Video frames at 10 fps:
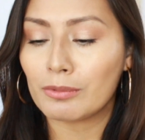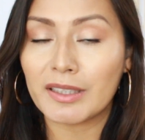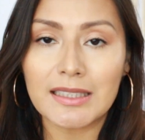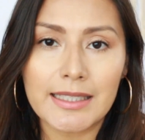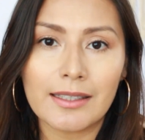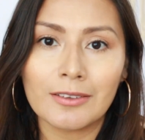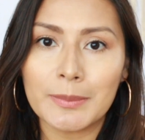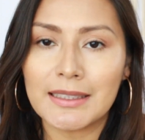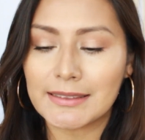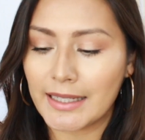retail
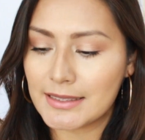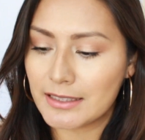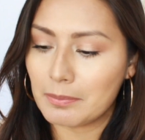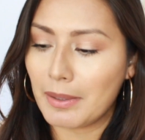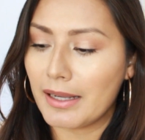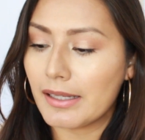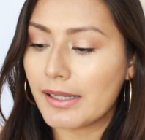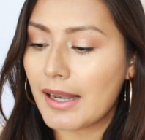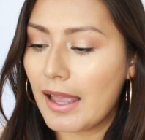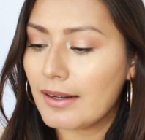because I did buy
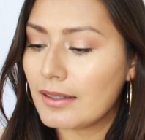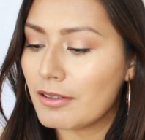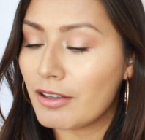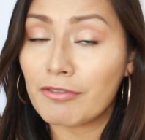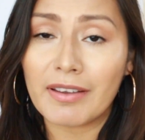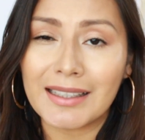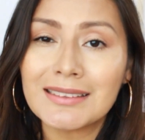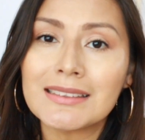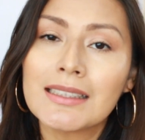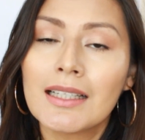it at an
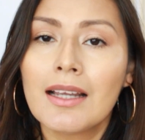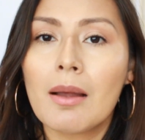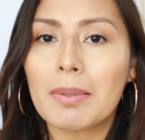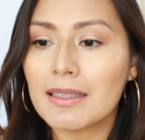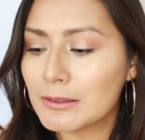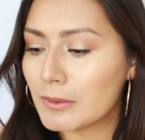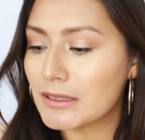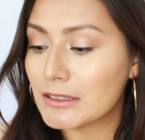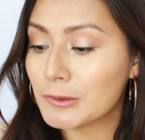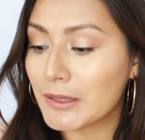event, but this one
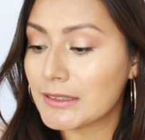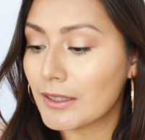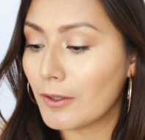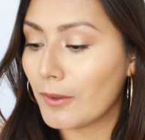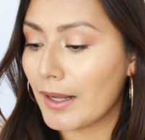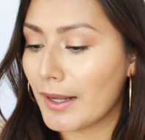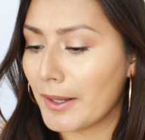does retail